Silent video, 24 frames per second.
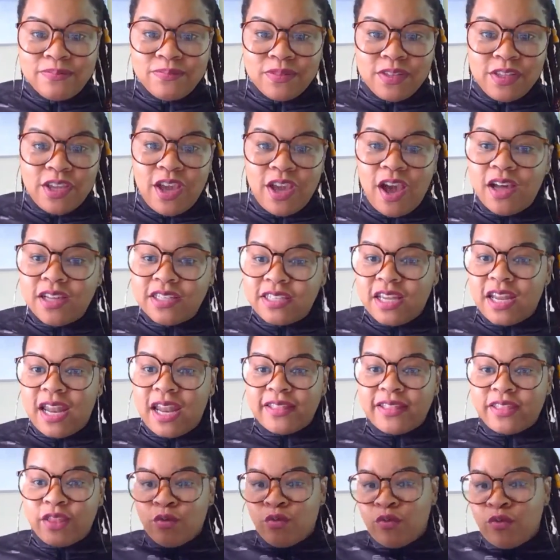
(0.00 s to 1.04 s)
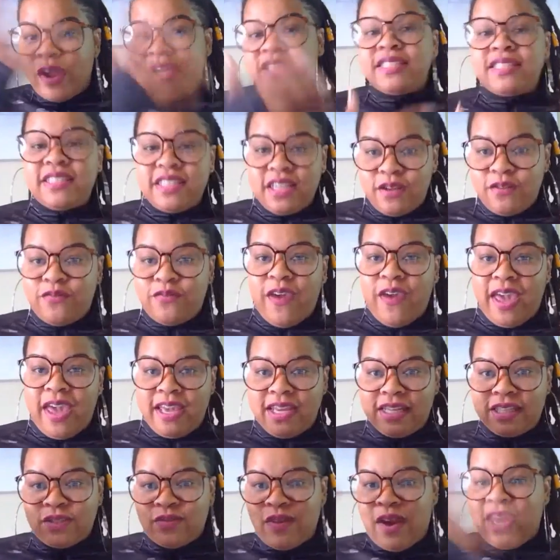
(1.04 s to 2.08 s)
Y'all saw like the resting
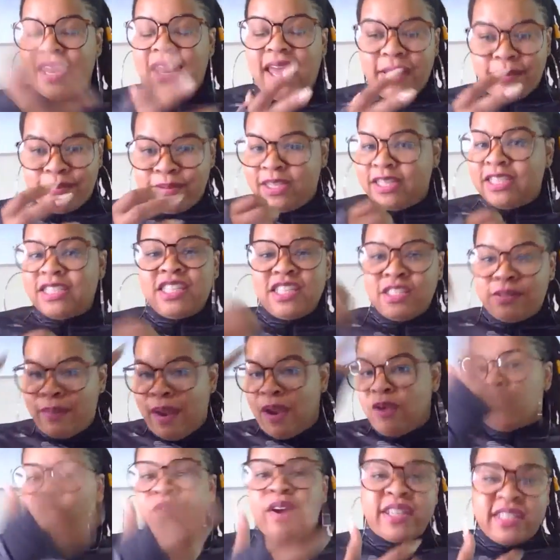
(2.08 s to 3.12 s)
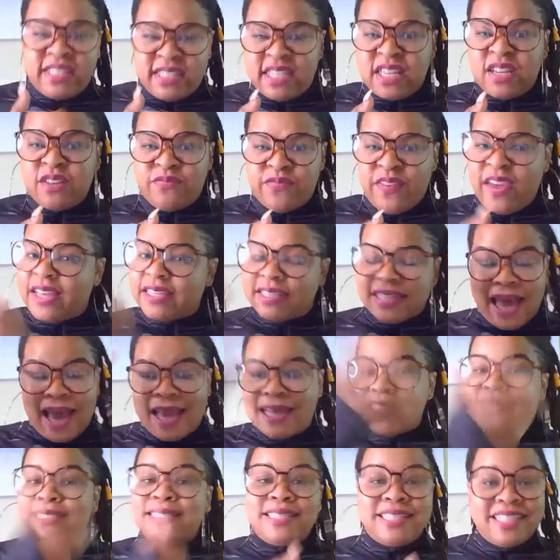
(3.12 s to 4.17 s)
face, right? Like this is my resting face. I
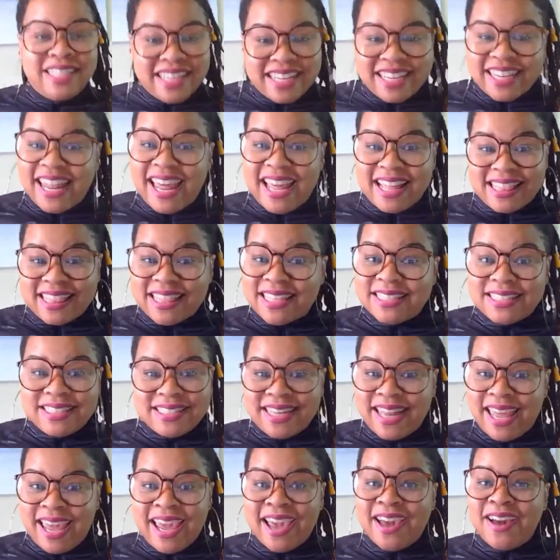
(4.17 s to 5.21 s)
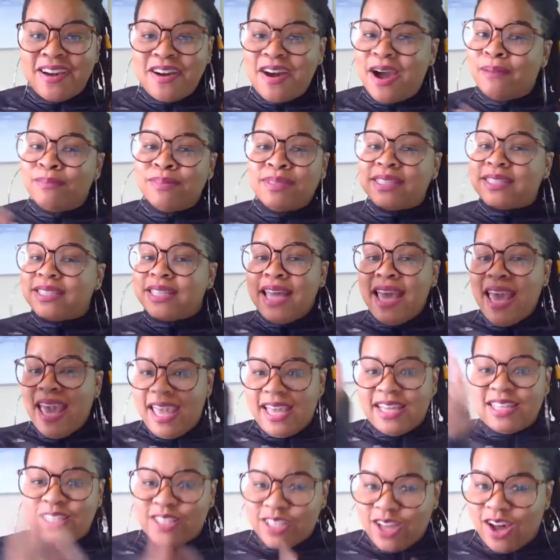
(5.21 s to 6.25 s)
just look like this now. I'm just
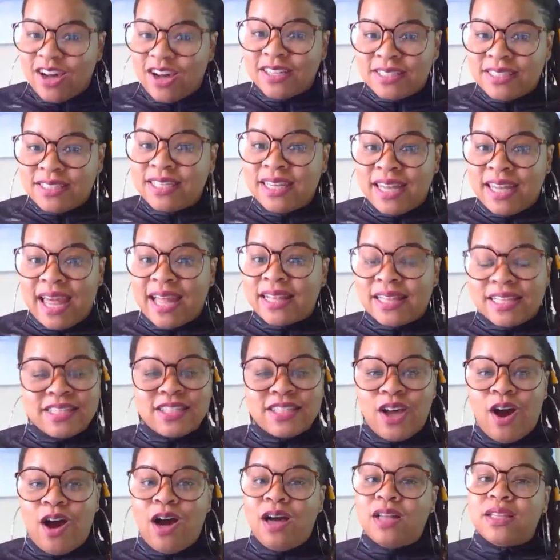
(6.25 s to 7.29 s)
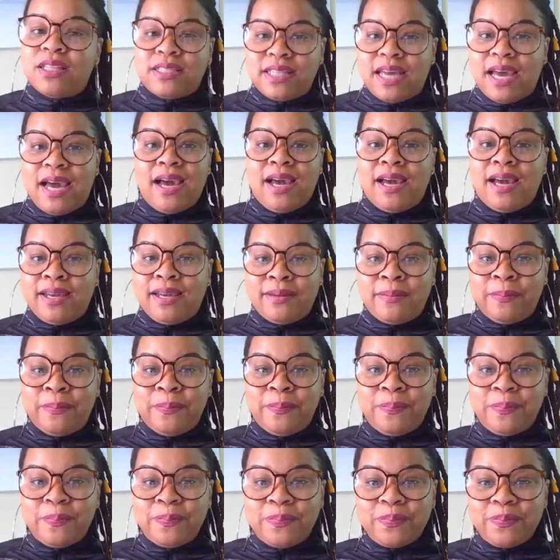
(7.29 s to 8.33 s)
exhausted like this all the time.
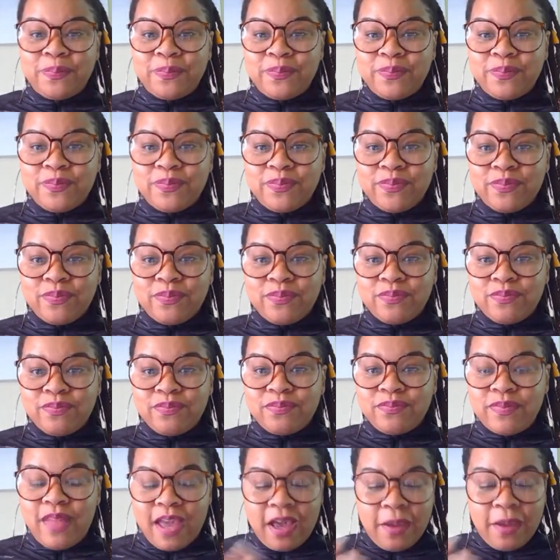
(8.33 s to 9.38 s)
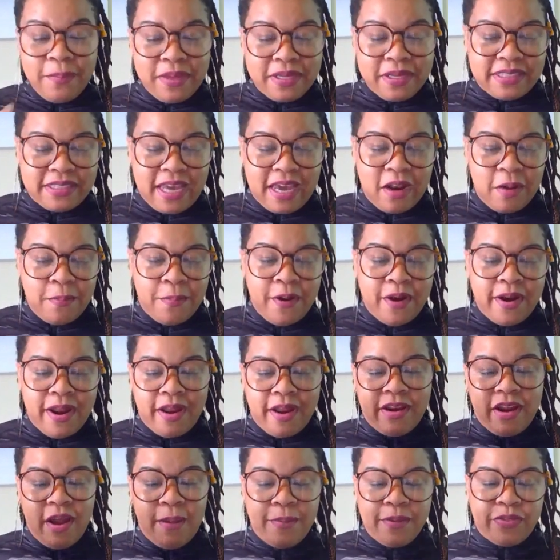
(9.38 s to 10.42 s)
That can be a sign of burnout.
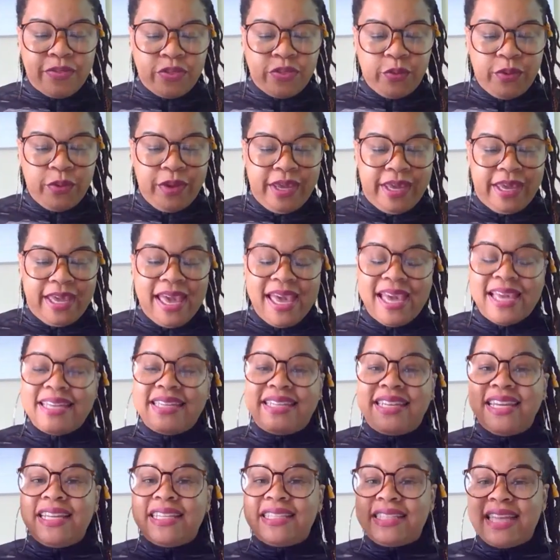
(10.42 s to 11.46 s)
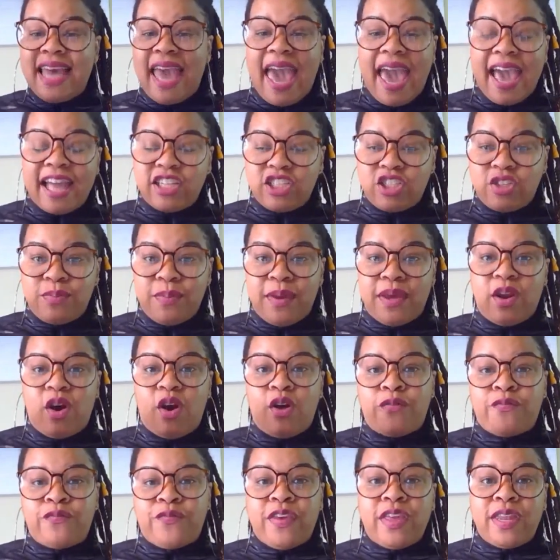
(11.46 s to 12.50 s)
Number three, detachment or
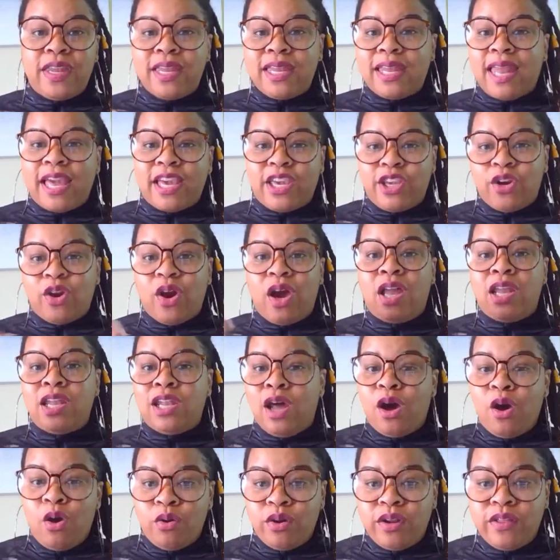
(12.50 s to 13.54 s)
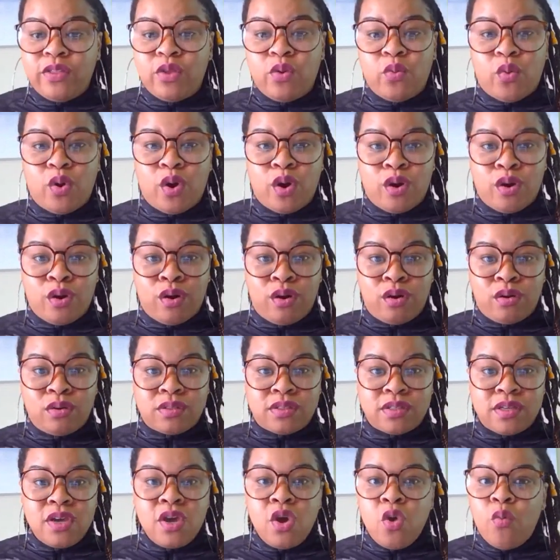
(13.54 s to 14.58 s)
feeling like you're alone in the world.
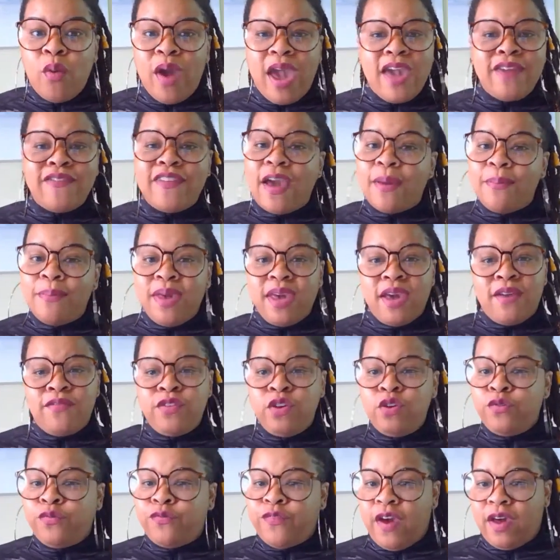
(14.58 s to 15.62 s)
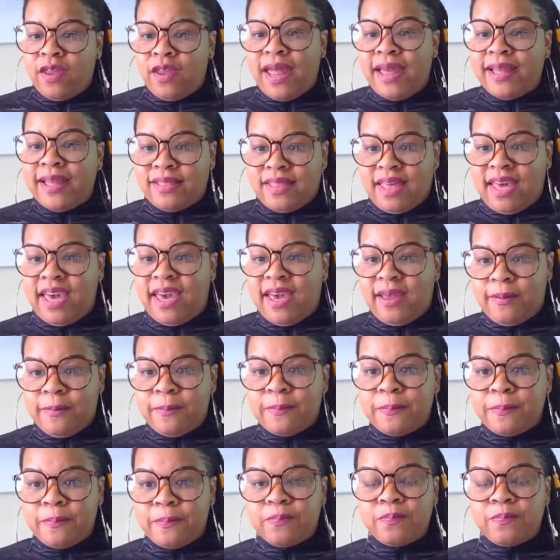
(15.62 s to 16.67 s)
Wave at me if you felt like that.
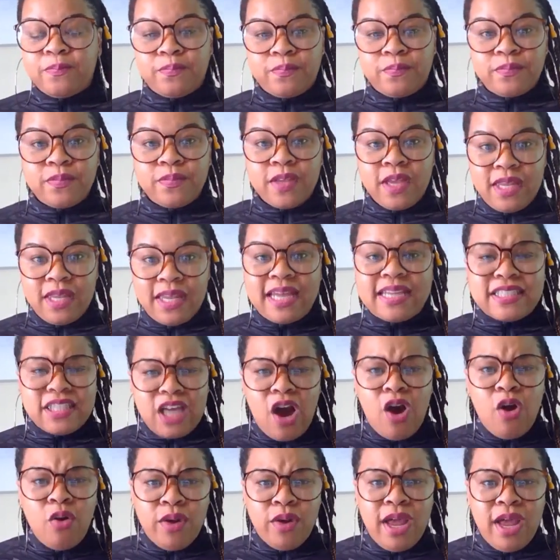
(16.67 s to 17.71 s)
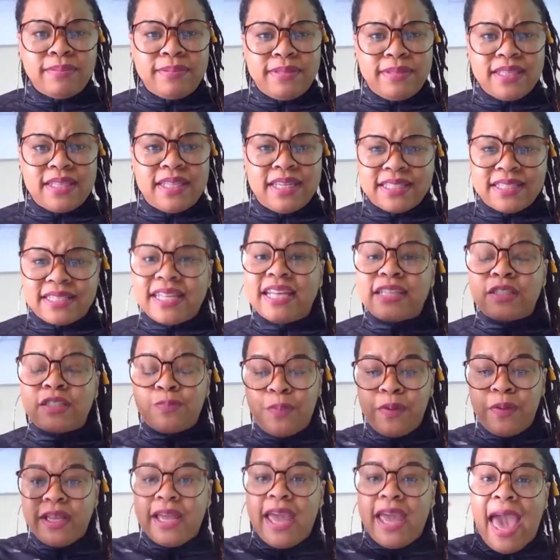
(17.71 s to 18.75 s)
Let's own up to this. Let's
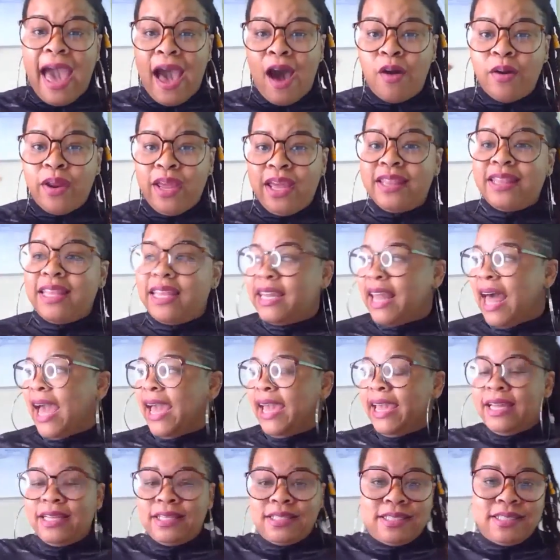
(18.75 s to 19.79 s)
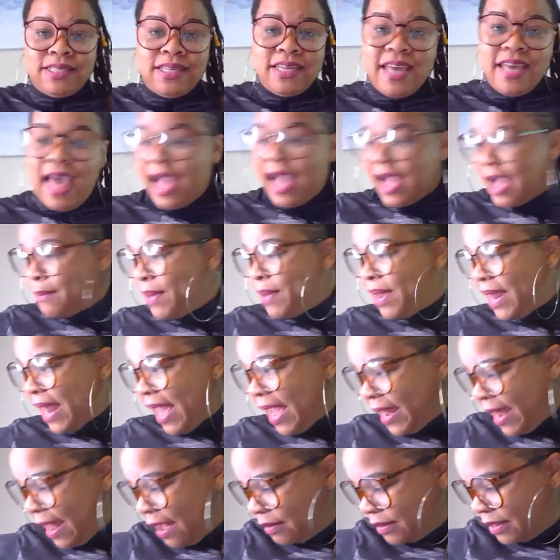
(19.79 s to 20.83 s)
put it out in the light. I got my light
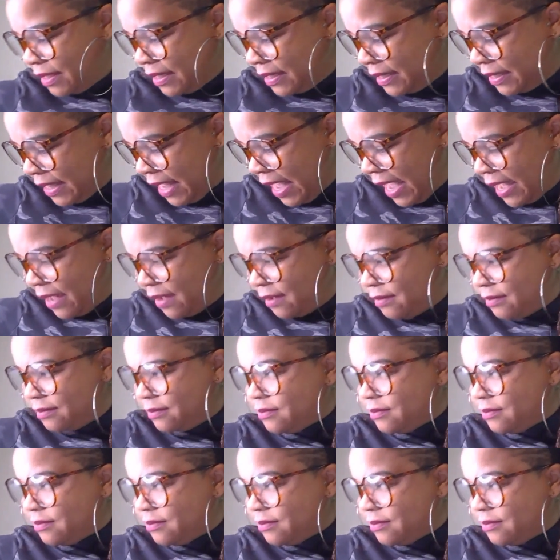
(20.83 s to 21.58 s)
out today.